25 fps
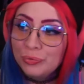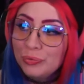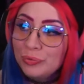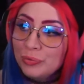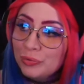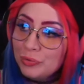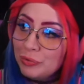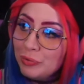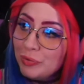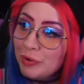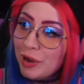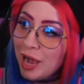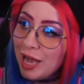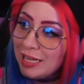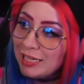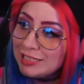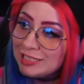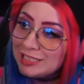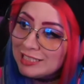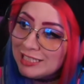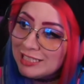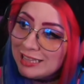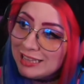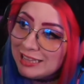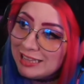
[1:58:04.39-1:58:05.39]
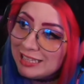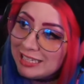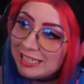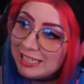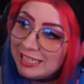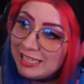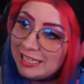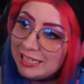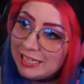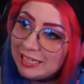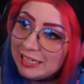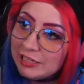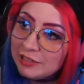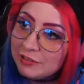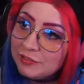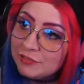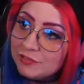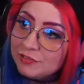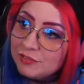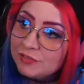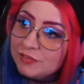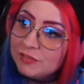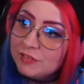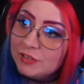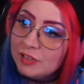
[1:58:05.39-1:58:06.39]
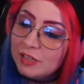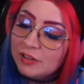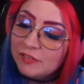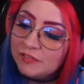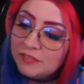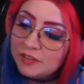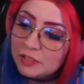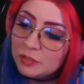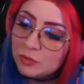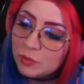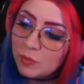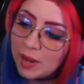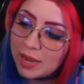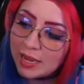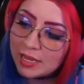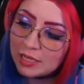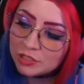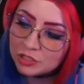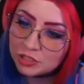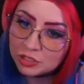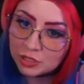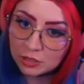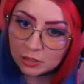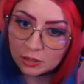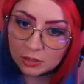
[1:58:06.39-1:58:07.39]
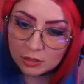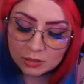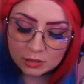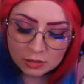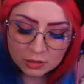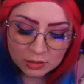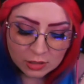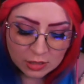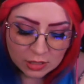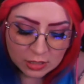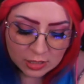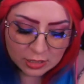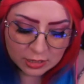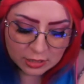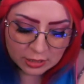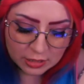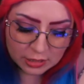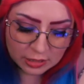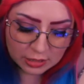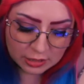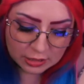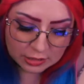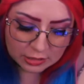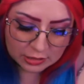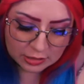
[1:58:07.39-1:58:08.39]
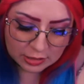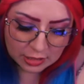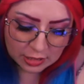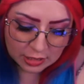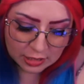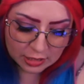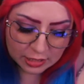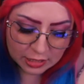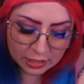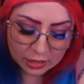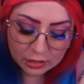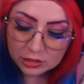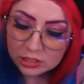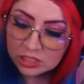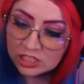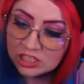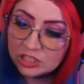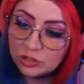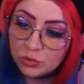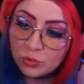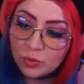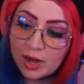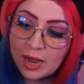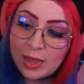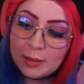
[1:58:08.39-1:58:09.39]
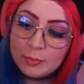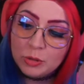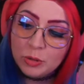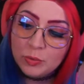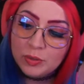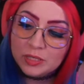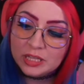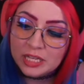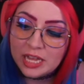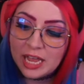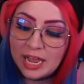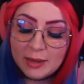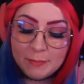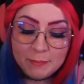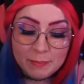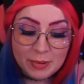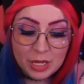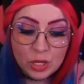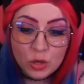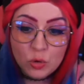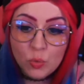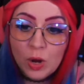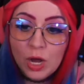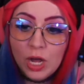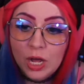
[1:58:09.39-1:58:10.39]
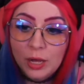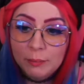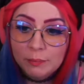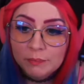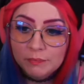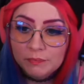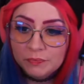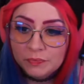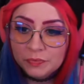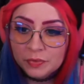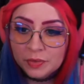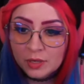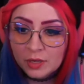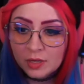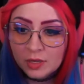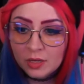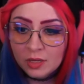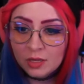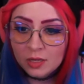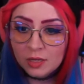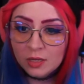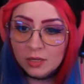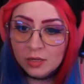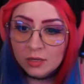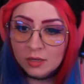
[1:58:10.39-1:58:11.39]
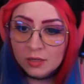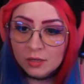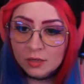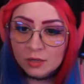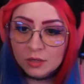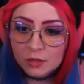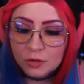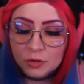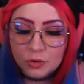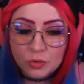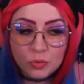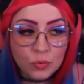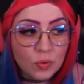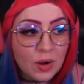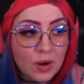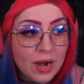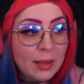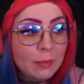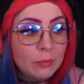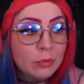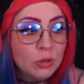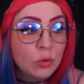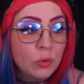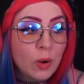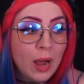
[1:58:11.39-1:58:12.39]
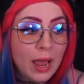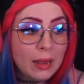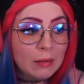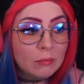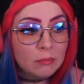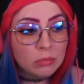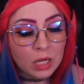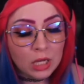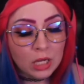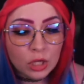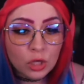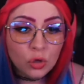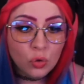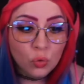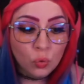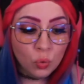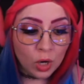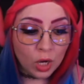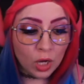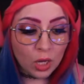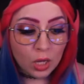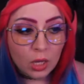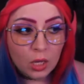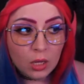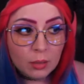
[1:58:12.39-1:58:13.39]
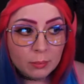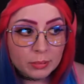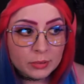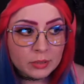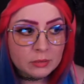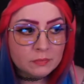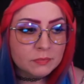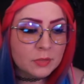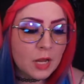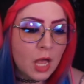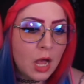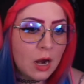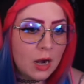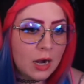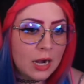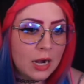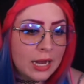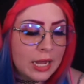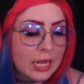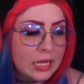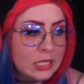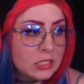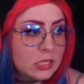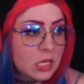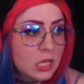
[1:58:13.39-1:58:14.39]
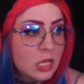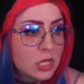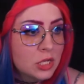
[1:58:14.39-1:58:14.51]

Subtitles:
You gots to leave if it's Wesker. Because he'll just grab you at the gate and pick you up. Grab you and pick you up. All right, guys.